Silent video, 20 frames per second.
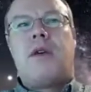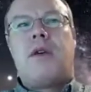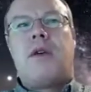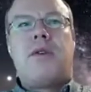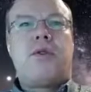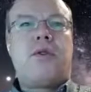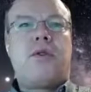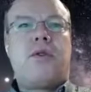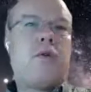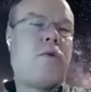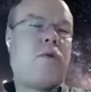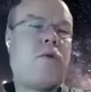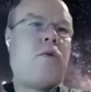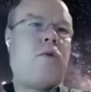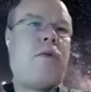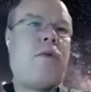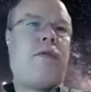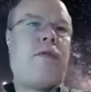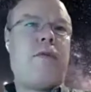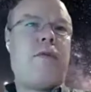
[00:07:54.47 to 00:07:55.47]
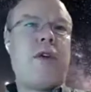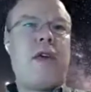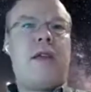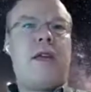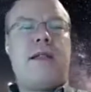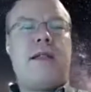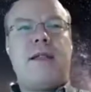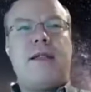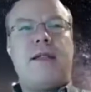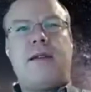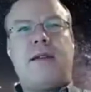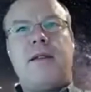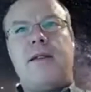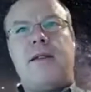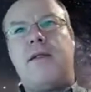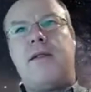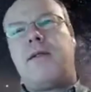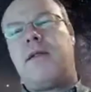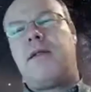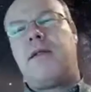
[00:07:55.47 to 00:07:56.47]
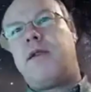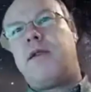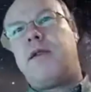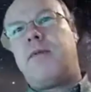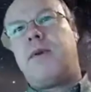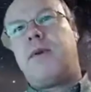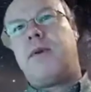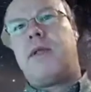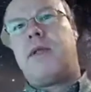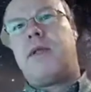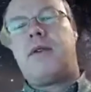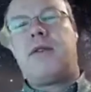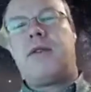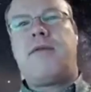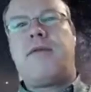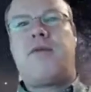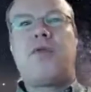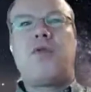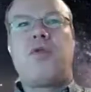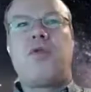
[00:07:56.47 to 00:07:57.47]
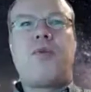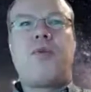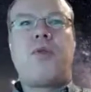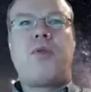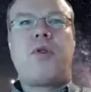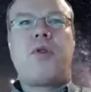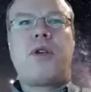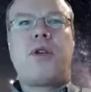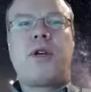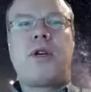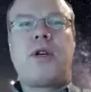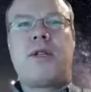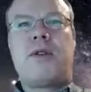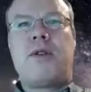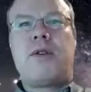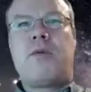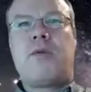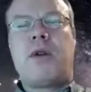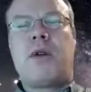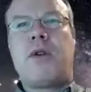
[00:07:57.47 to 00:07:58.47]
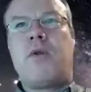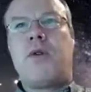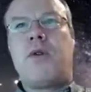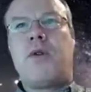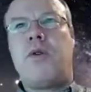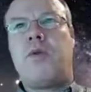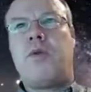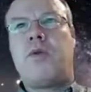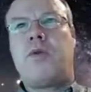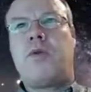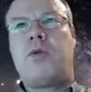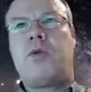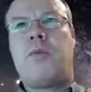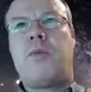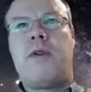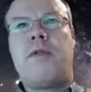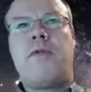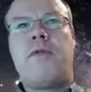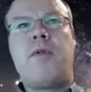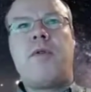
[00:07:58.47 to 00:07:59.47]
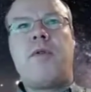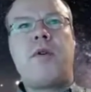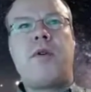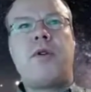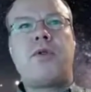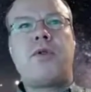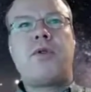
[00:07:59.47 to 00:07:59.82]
So we fabricated a little bit different approach as one we saw before.